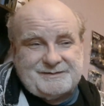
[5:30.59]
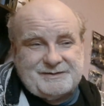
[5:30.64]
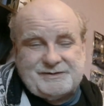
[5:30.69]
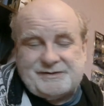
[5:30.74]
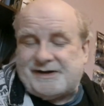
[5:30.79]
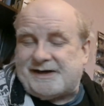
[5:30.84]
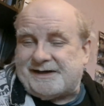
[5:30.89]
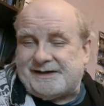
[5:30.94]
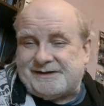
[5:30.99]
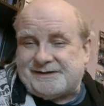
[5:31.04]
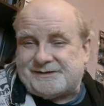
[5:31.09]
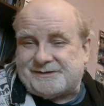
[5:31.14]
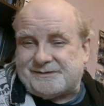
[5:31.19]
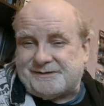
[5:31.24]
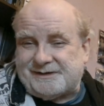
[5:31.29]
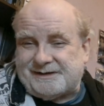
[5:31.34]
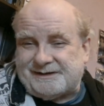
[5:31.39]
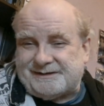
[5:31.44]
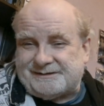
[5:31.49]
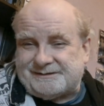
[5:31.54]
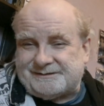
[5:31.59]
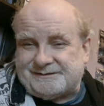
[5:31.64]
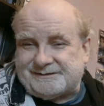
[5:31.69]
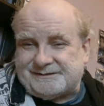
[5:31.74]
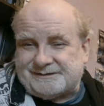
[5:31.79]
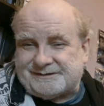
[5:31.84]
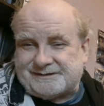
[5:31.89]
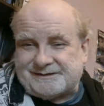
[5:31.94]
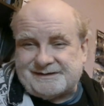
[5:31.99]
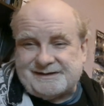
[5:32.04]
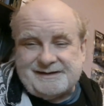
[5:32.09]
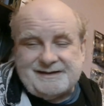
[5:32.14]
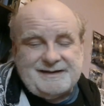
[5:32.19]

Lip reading: Kray twins.